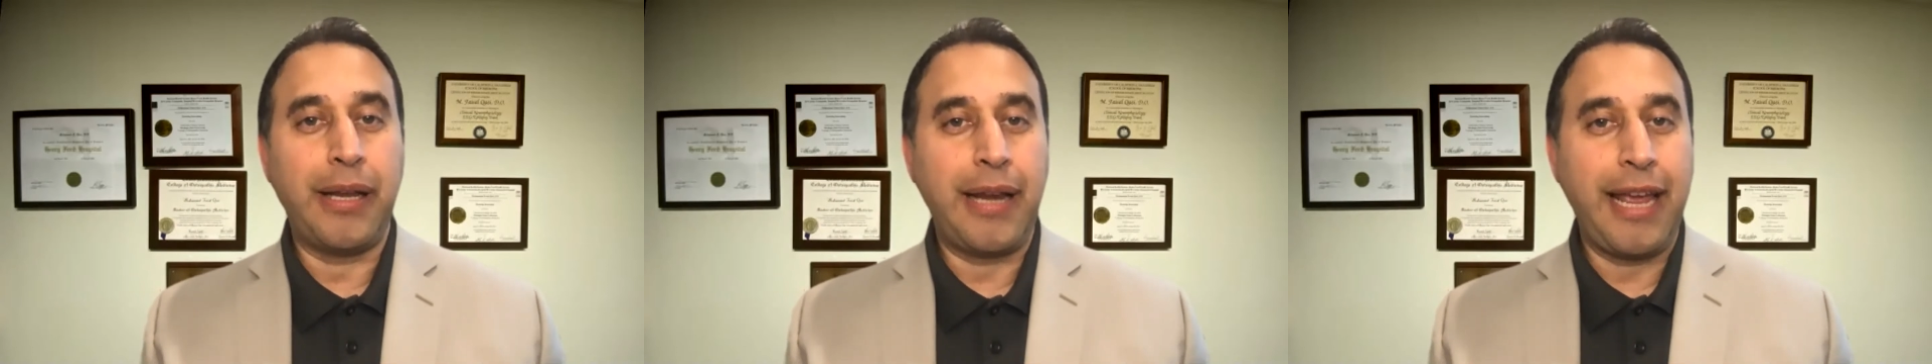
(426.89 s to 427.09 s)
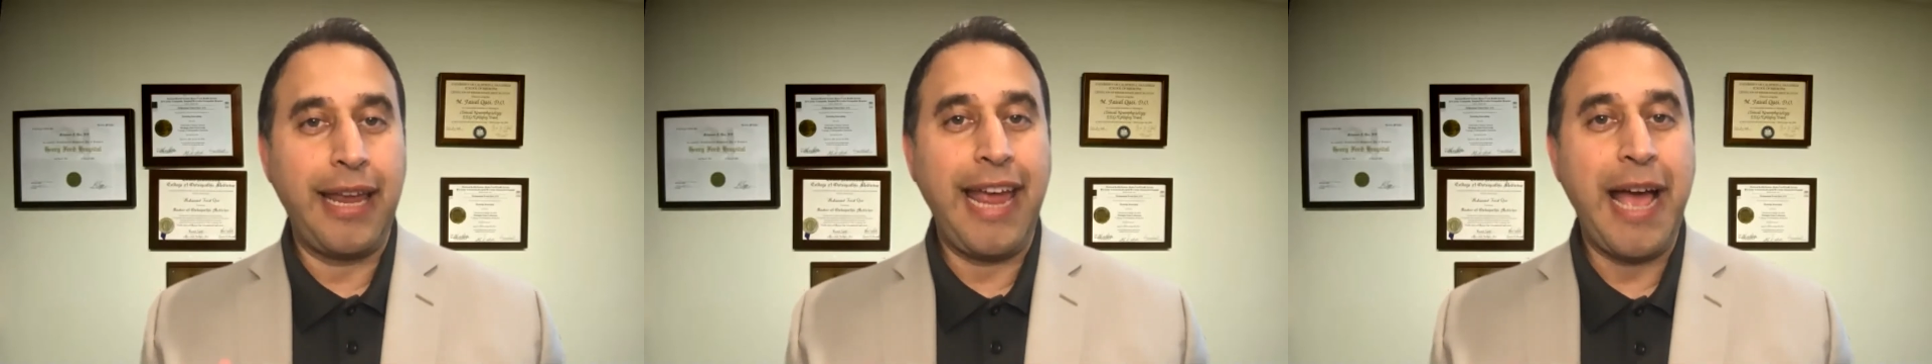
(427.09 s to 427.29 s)

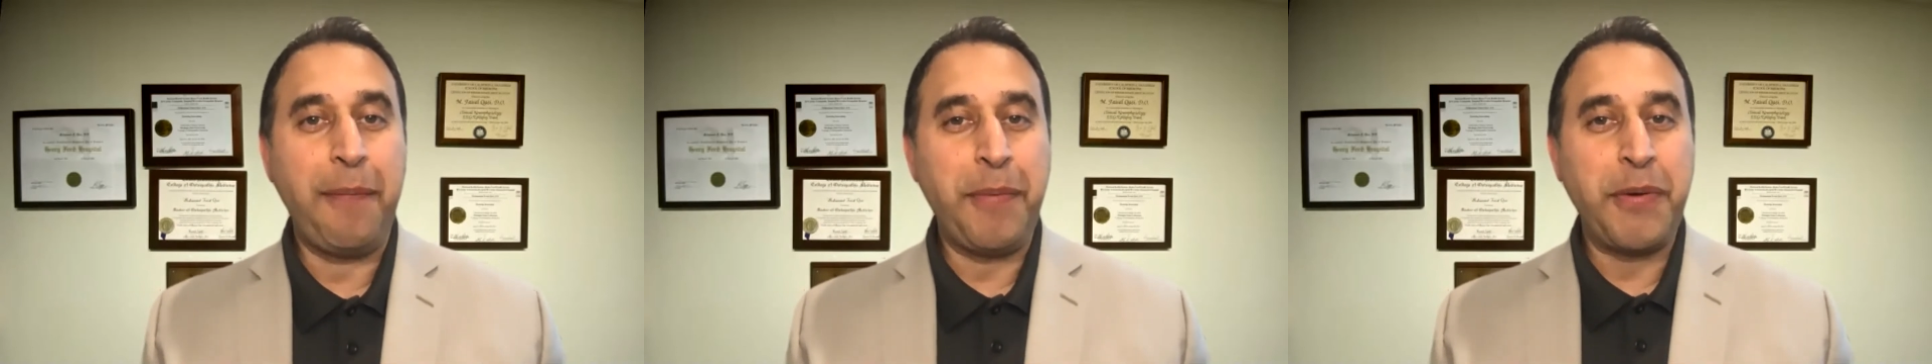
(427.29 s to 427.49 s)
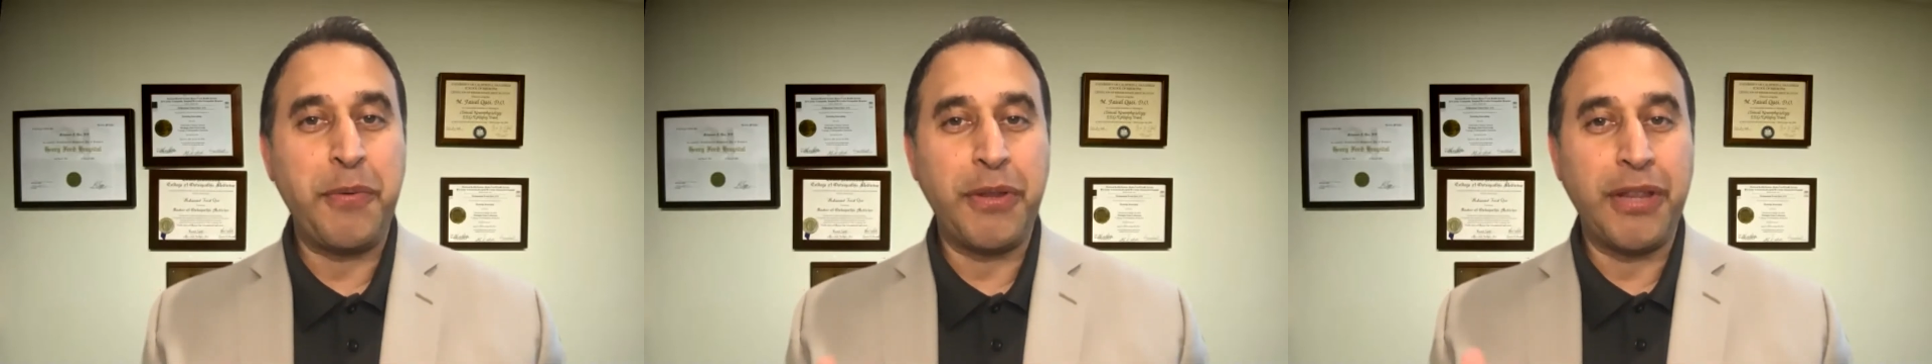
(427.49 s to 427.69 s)
can
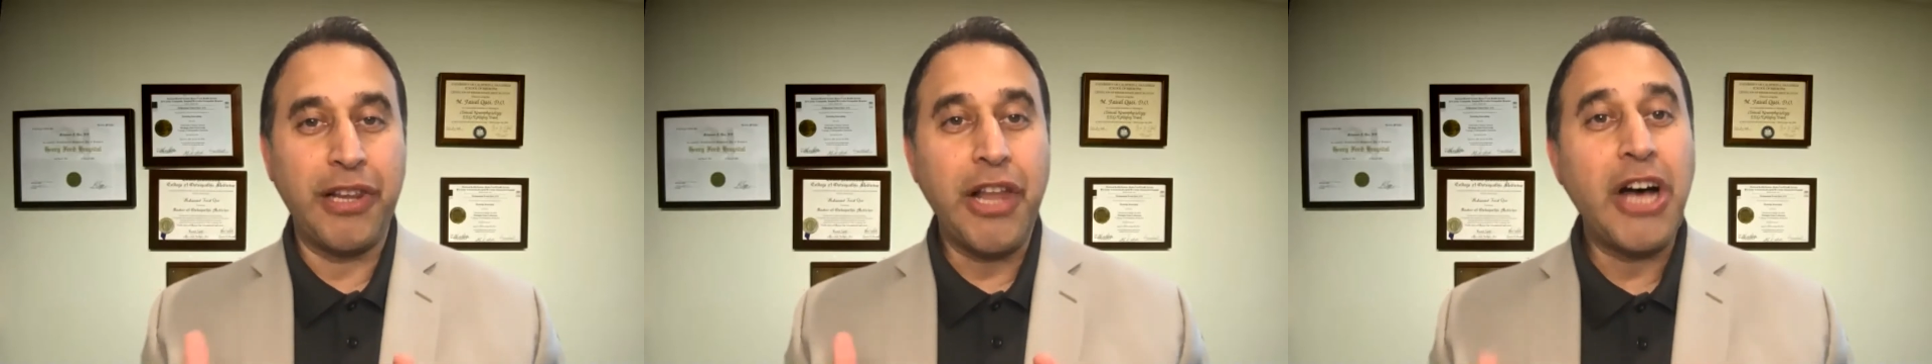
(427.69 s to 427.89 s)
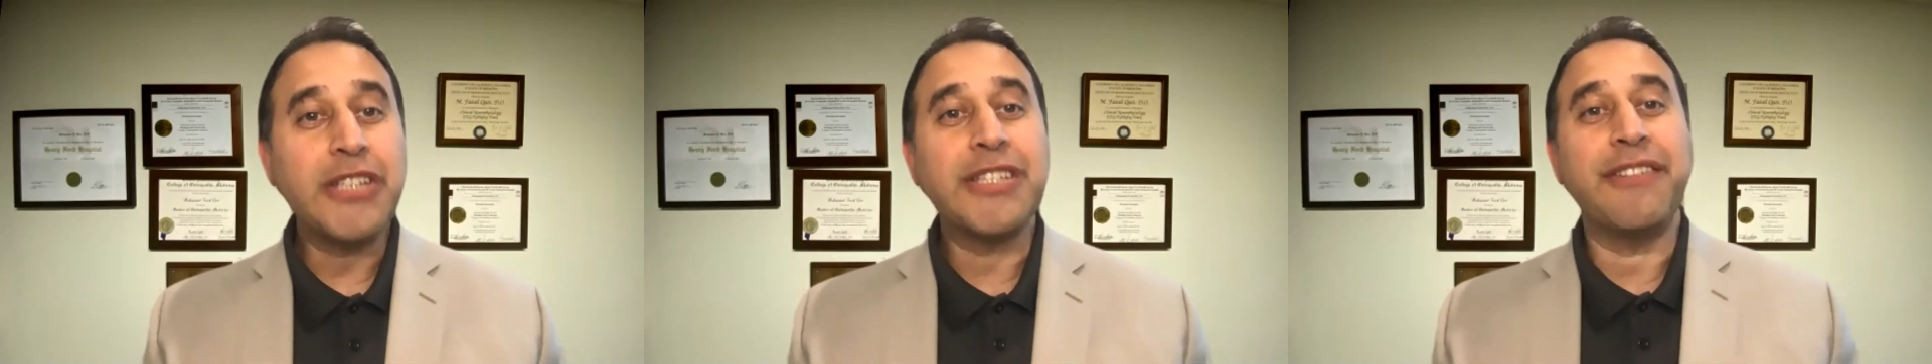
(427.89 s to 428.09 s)
happen with the
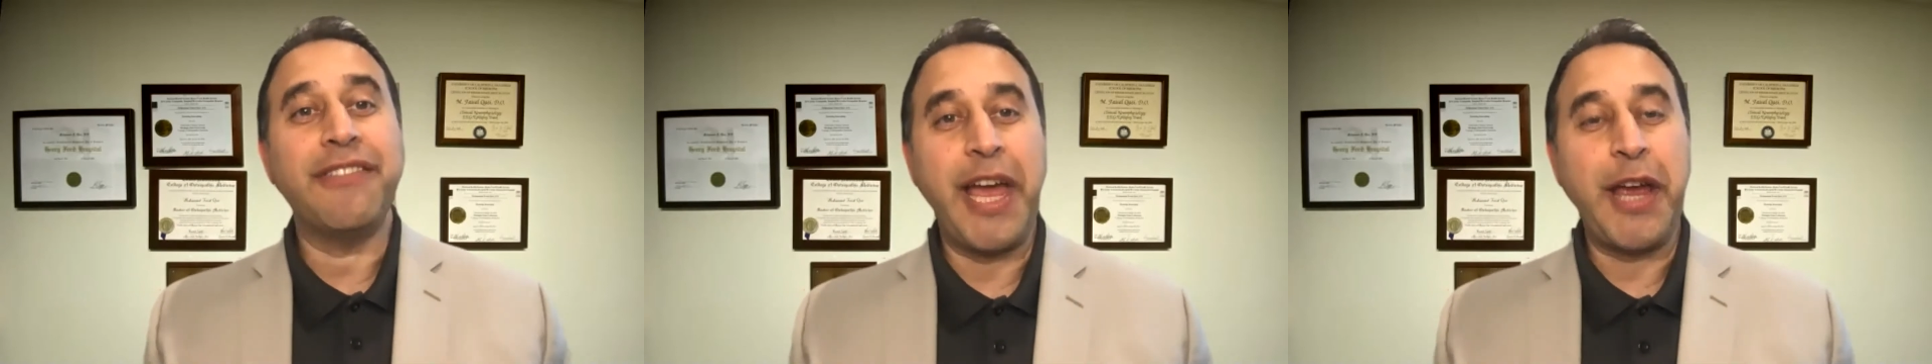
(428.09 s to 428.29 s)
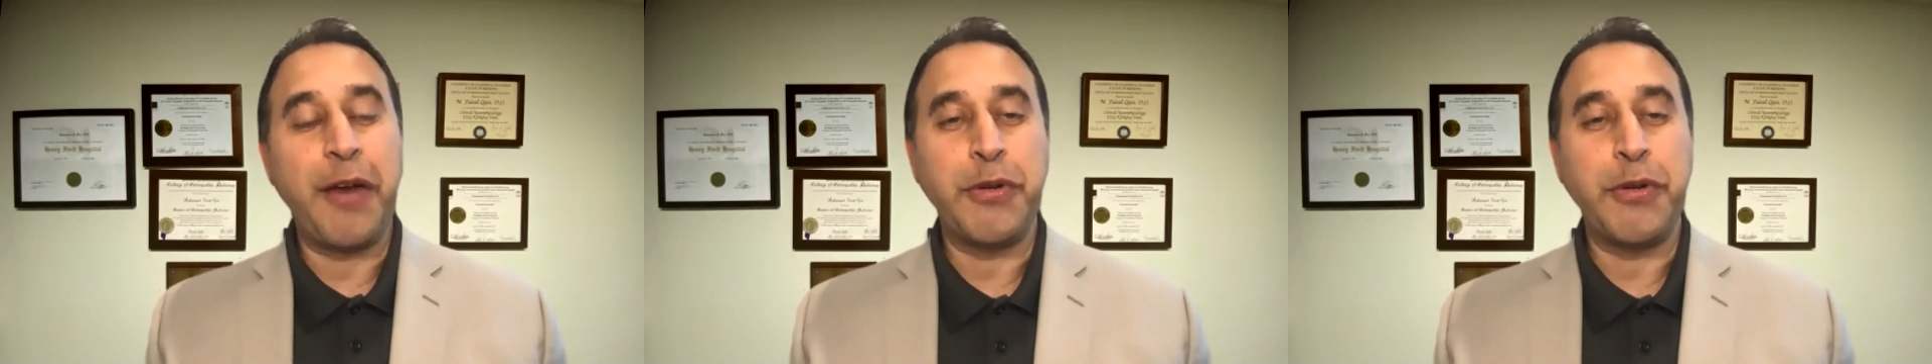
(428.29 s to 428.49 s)
loss of
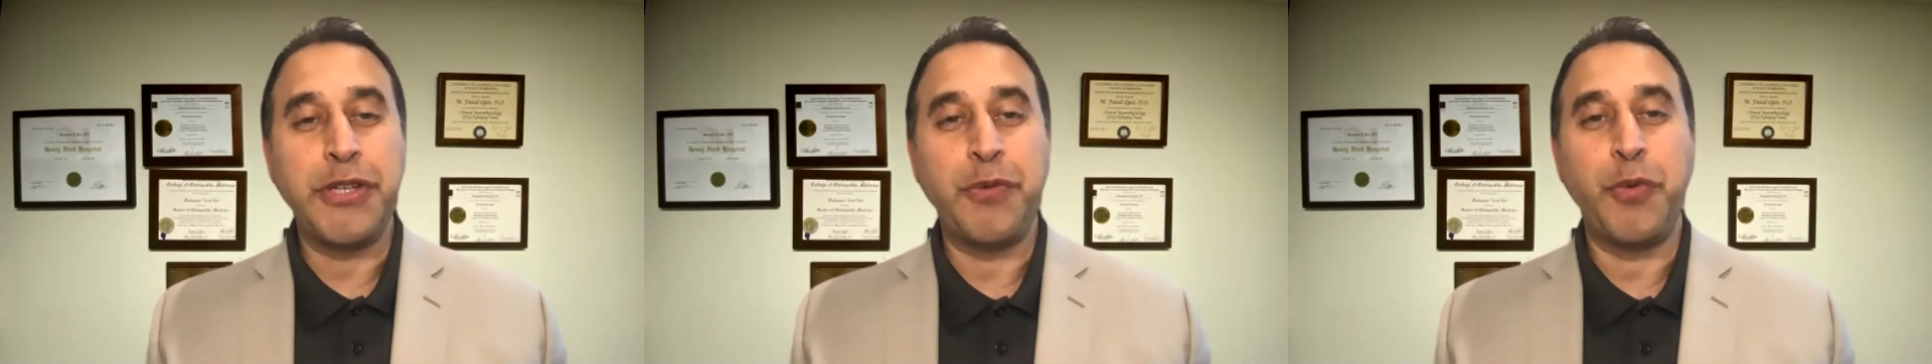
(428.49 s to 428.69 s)
language and